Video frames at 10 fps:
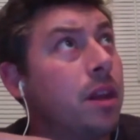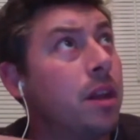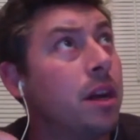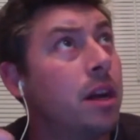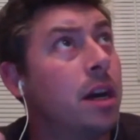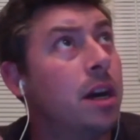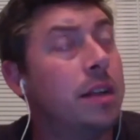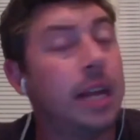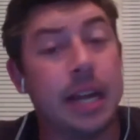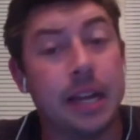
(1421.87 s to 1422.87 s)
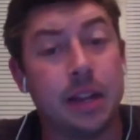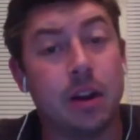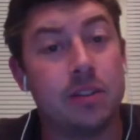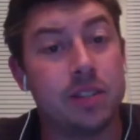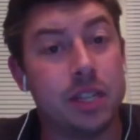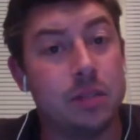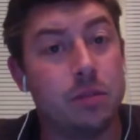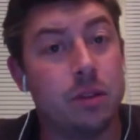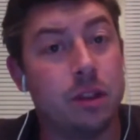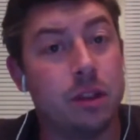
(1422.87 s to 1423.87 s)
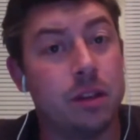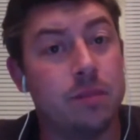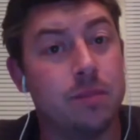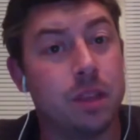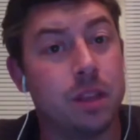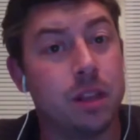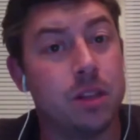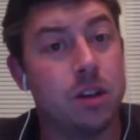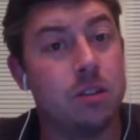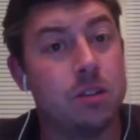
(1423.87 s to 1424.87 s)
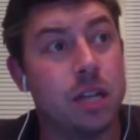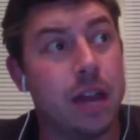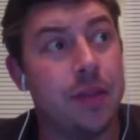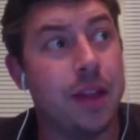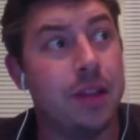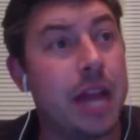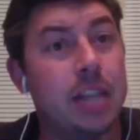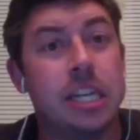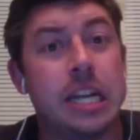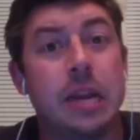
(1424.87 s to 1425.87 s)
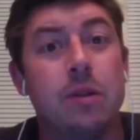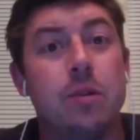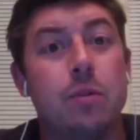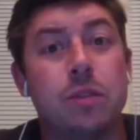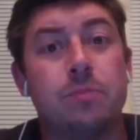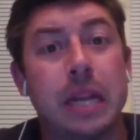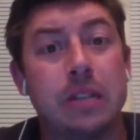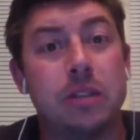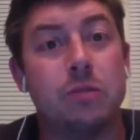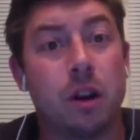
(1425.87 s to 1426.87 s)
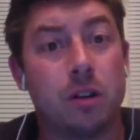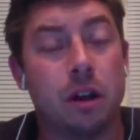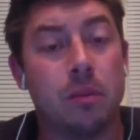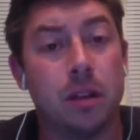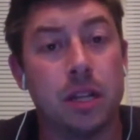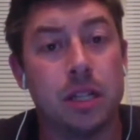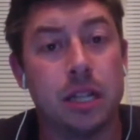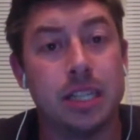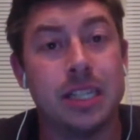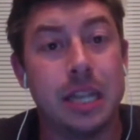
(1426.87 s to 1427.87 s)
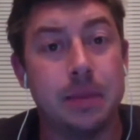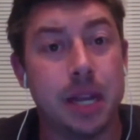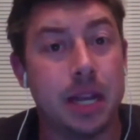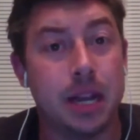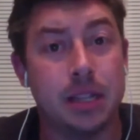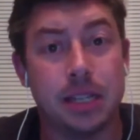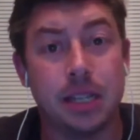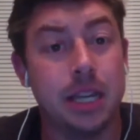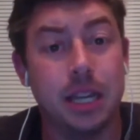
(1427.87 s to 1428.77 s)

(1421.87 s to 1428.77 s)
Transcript: Then he had that off season with Jose, and then last year he was basically runner-up to his teammate Conte.